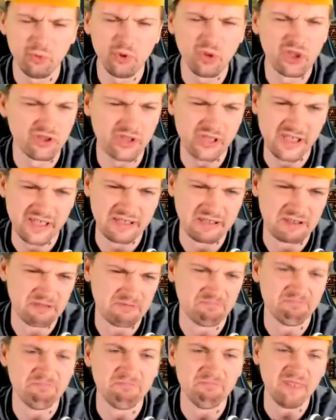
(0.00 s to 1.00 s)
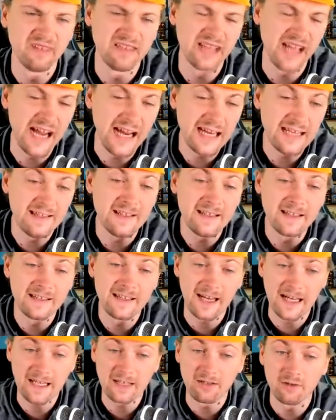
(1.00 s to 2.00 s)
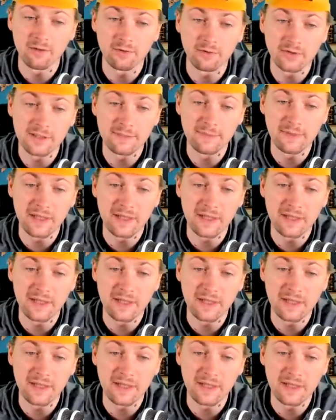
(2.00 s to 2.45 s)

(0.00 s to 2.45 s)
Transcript: We are just 9 technologies